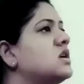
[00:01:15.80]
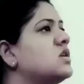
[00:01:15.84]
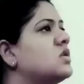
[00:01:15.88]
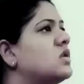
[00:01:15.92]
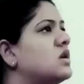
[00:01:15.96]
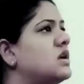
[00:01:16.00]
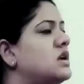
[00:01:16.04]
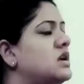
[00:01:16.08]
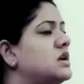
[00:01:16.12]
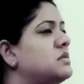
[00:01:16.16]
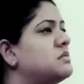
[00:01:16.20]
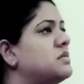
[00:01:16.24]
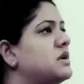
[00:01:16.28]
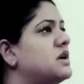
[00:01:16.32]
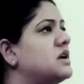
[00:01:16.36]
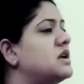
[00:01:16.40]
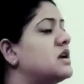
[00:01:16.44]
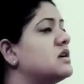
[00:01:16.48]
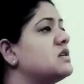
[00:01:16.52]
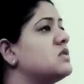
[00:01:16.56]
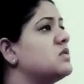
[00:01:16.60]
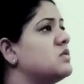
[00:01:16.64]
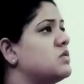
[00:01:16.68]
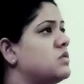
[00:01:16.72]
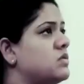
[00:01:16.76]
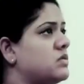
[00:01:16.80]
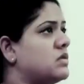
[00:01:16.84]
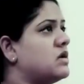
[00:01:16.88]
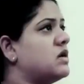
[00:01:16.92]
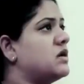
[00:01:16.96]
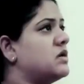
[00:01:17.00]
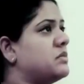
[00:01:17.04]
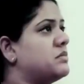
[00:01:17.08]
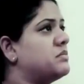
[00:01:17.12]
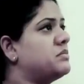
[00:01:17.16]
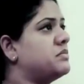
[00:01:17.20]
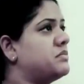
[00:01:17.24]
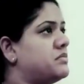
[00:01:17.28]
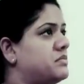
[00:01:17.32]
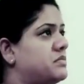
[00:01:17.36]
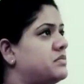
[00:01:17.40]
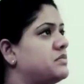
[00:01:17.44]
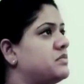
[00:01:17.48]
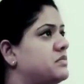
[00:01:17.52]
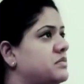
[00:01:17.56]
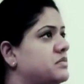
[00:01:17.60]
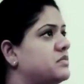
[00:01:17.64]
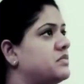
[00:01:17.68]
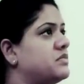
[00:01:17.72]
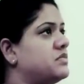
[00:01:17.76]
how she's going to deal with these
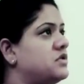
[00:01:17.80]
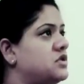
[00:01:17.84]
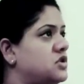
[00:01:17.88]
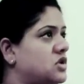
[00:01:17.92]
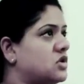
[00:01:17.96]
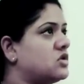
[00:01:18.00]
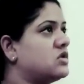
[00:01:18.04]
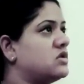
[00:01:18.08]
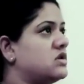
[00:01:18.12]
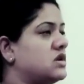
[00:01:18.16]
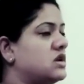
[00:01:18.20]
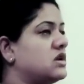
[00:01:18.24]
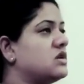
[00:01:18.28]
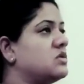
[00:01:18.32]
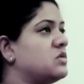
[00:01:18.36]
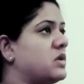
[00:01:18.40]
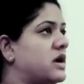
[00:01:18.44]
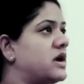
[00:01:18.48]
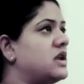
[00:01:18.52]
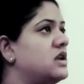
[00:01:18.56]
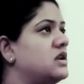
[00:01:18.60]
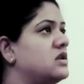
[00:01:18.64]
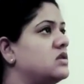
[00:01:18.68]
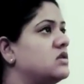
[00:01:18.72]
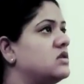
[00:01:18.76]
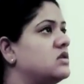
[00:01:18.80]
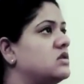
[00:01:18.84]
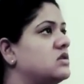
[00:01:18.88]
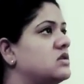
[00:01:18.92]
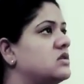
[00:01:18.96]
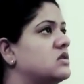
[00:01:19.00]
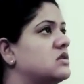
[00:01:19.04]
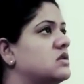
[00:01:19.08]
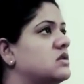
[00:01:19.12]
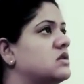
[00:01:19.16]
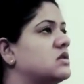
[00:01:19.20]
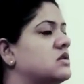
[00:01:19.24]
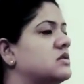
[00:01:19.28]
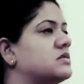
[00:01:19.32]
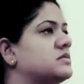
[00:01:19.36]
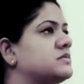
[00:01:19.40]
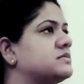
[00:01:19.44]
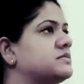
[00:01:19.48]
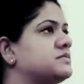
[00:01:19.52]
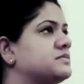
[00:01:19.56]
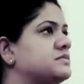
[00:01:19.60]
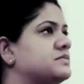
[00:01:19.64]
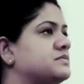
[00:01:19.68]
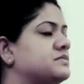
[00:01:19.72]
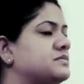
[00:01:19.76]
normal problems, how can she prevent,
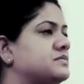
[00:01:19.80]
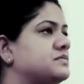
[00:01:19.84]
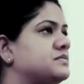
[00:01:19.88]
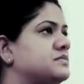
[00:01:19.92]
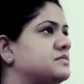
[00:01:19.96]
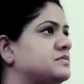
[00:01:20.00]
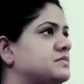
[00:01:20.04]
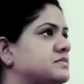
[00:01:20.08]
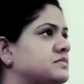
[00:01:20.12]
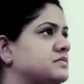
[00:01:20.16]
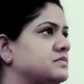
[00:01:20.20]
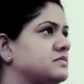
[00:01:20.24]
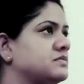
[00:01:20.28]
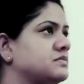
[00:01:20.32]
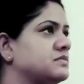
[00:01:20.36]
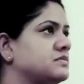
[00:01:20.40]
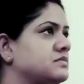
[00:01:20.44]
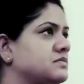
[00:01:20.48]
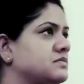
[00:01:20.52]
you know, sort of